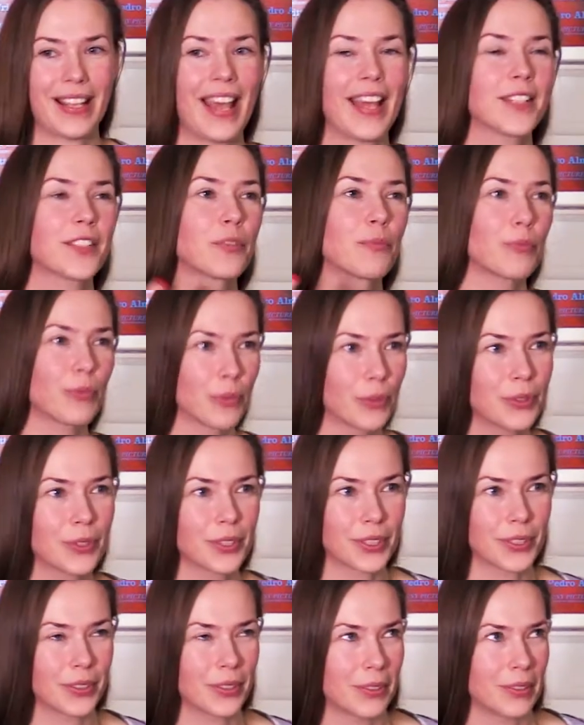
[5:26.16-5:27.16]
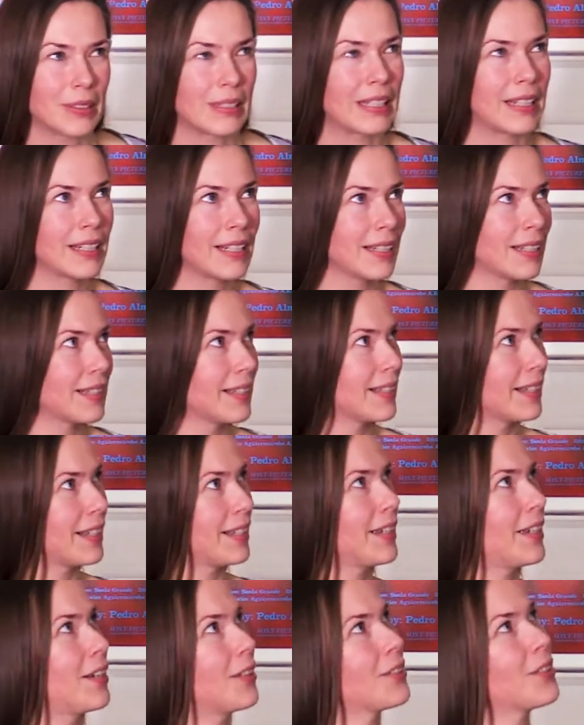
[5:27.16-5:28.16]
has a brutal,
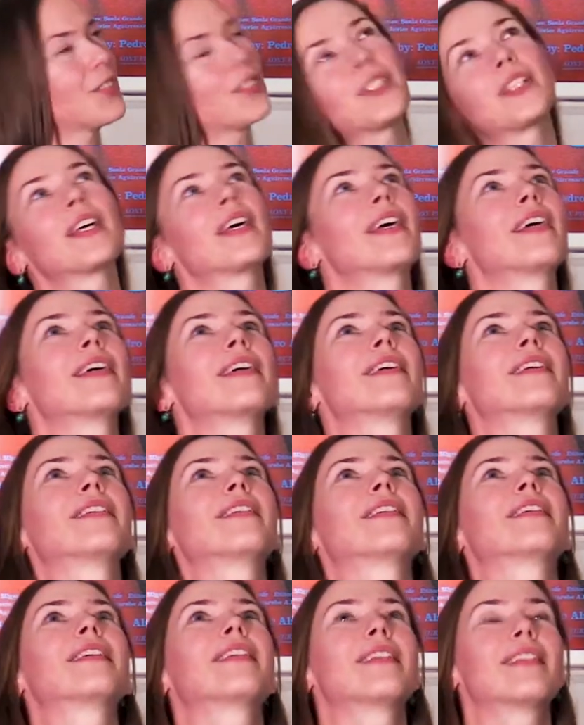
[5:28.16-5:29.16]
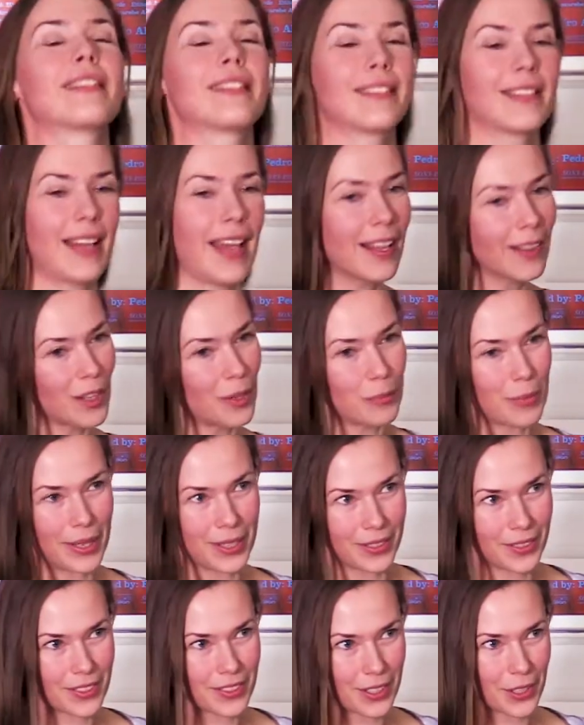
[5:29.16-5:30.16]
how to say,
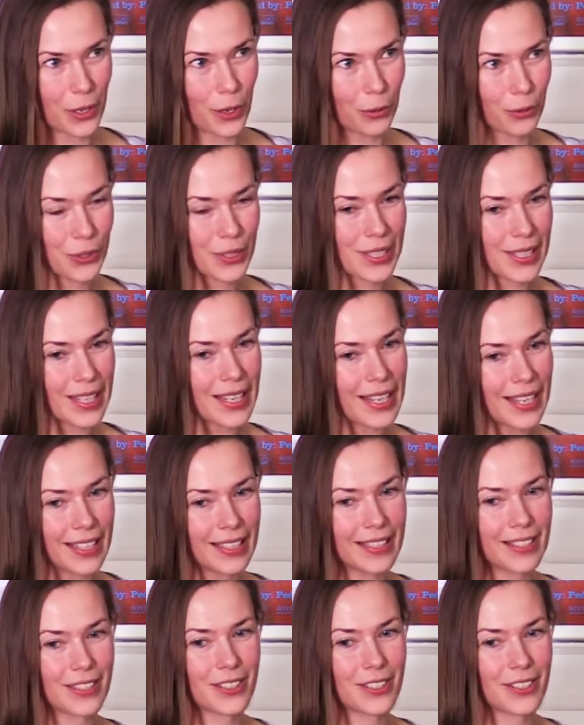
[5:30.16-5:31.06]
elements, the whole scene.